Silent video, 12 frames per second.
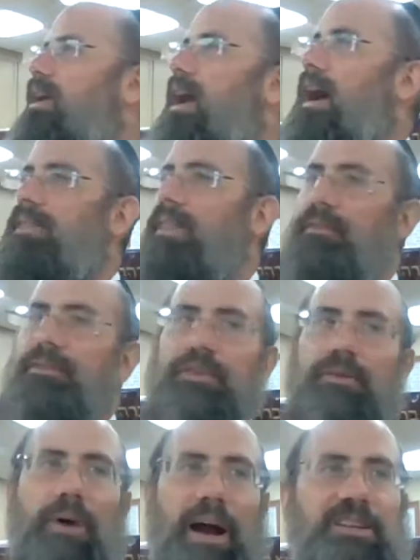And therefore,
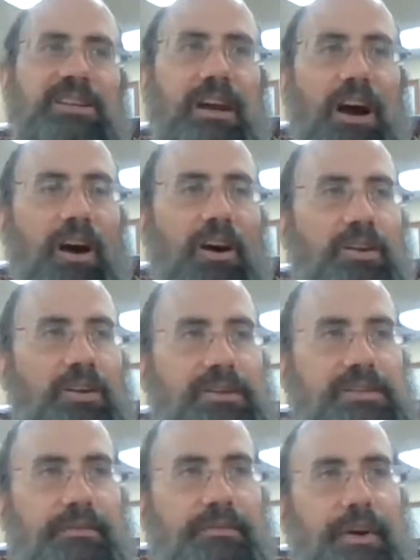they were actually arguing on
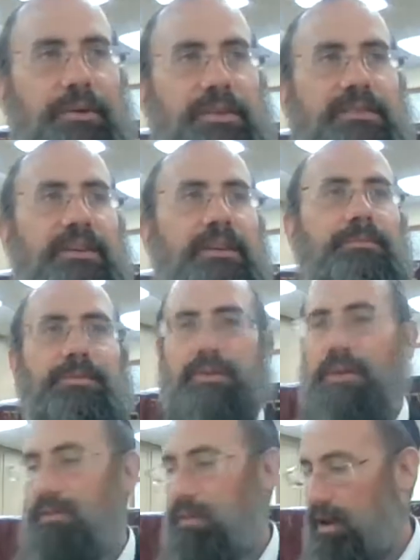some very deep
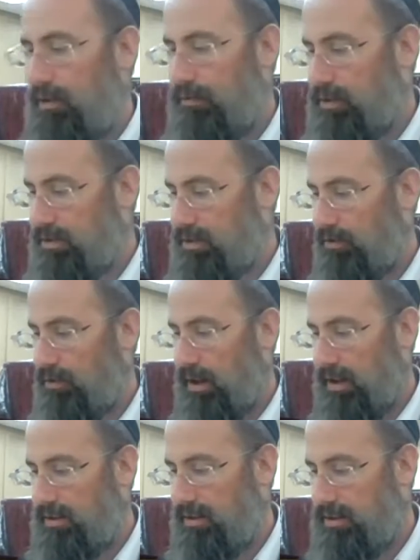philosophical
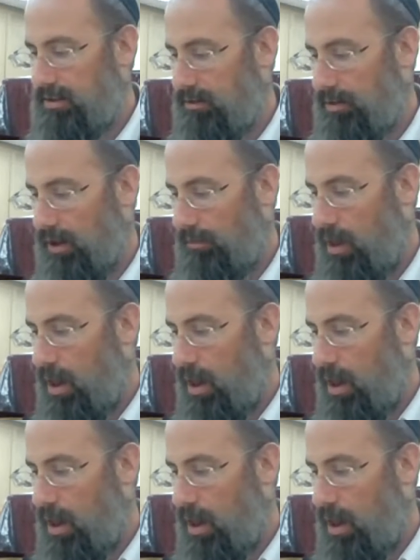ideas of it.